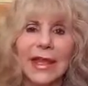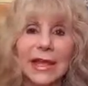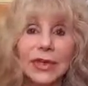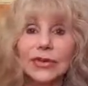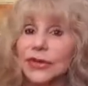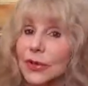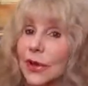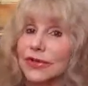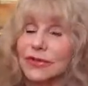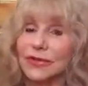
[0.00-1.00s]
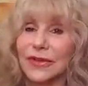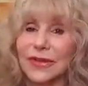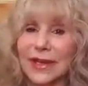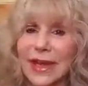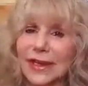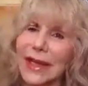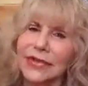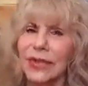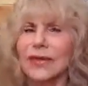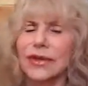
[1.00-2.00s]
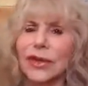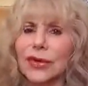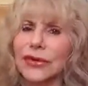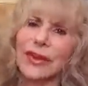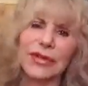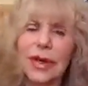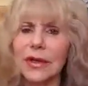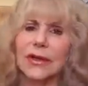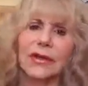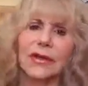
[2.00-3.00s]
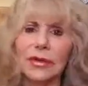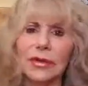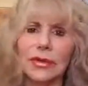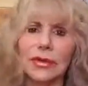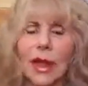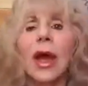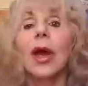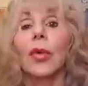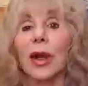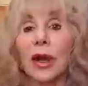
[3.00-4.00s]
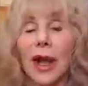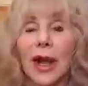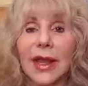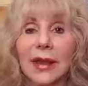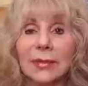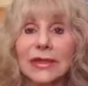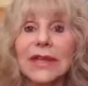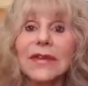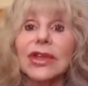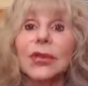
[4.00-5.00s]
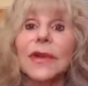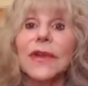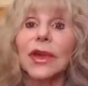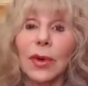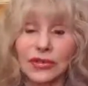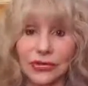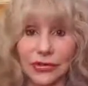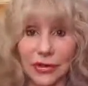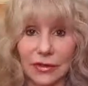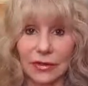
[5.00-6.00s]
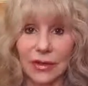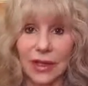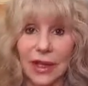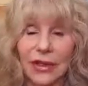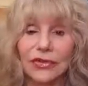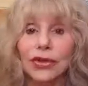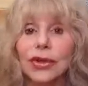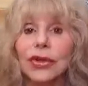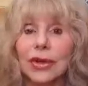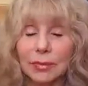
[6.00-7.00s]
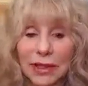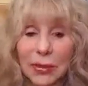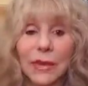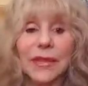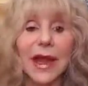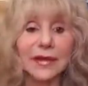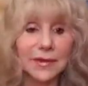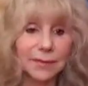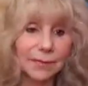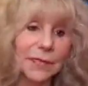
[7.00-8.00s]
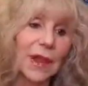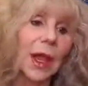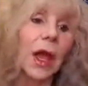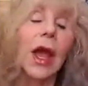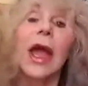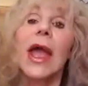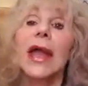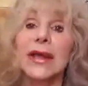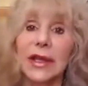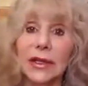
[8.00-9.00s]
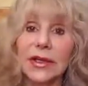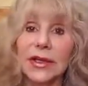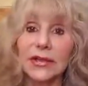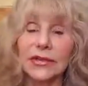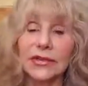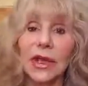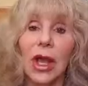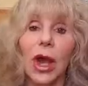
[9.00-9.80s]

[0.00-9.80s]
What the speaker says: And here's your question for the day. In case you haven't noticed, I've started this new thing where I am leaving you with a question so you can be with that. And here it is.